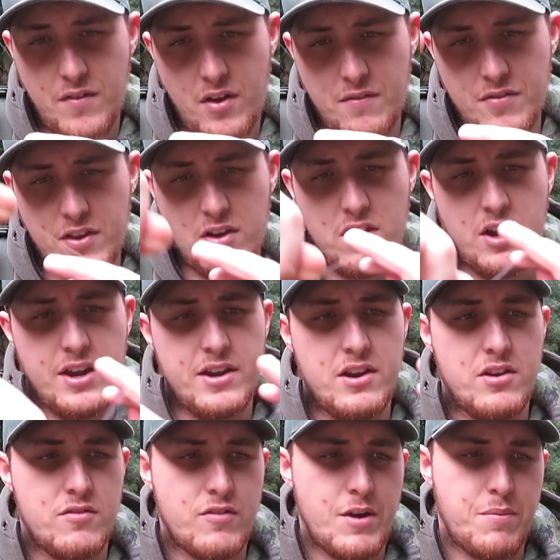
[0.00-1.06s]
of the line,
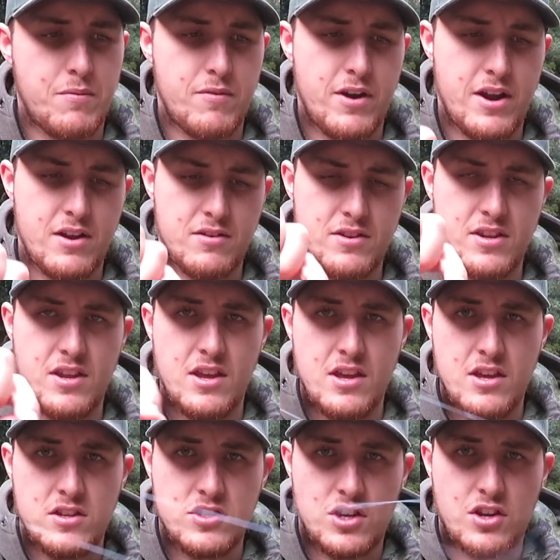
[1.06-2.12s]
wrap around,
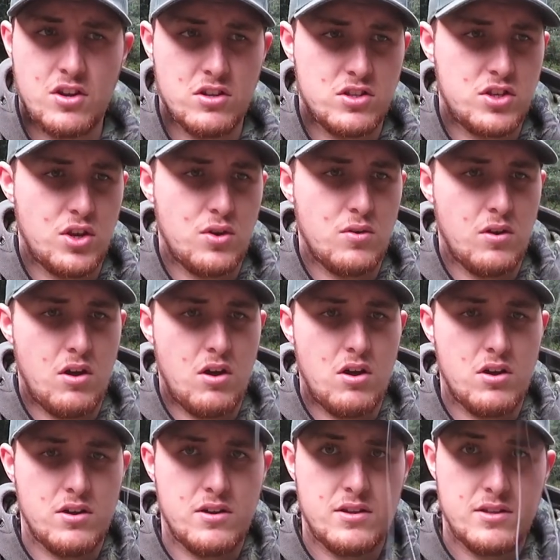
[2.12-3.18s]
so you've got two
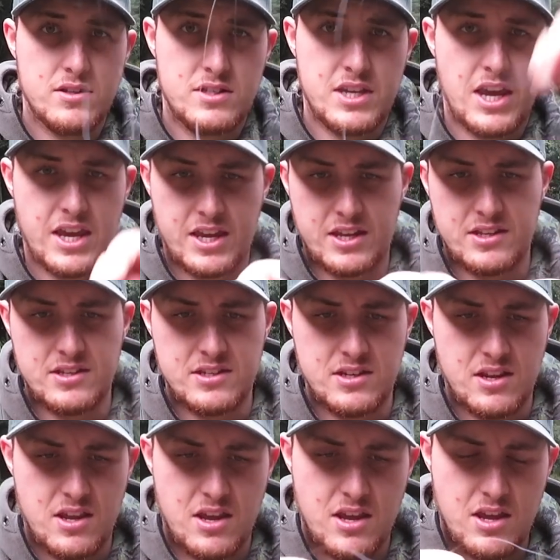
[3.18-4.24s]
long taggings.
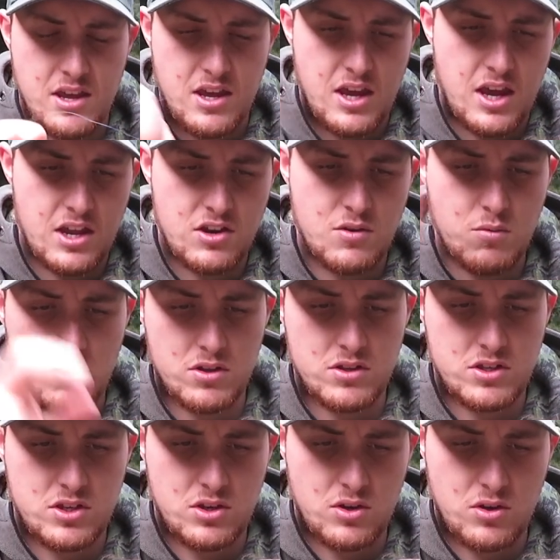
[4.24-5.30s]
And you
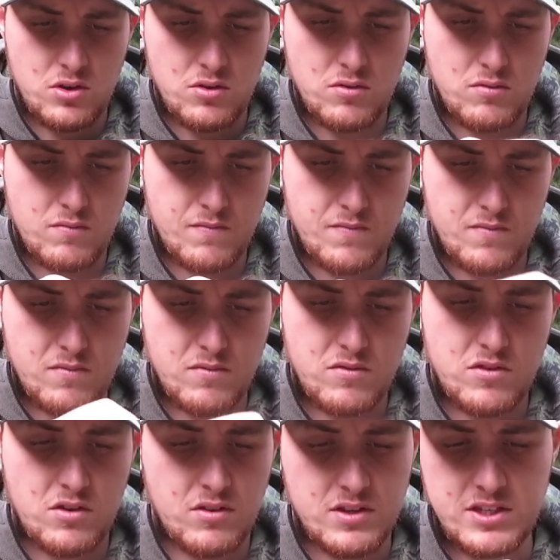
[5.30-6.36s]
want to
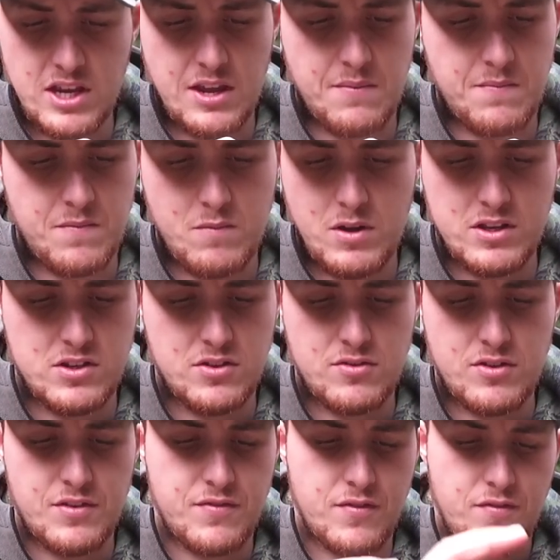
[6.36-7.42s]
do the same, 1, 2,
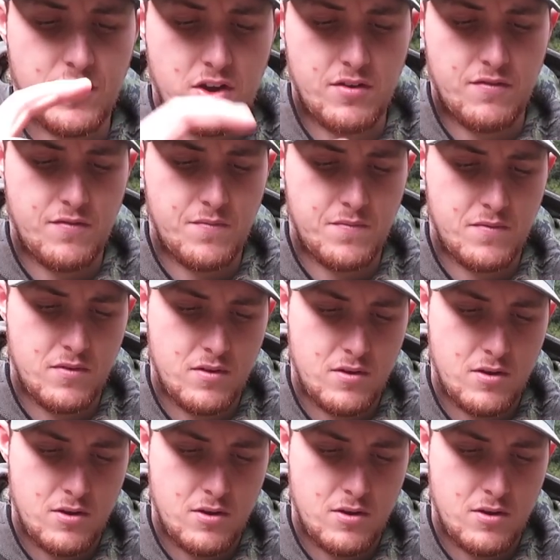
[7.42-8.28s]
3, 4, 5.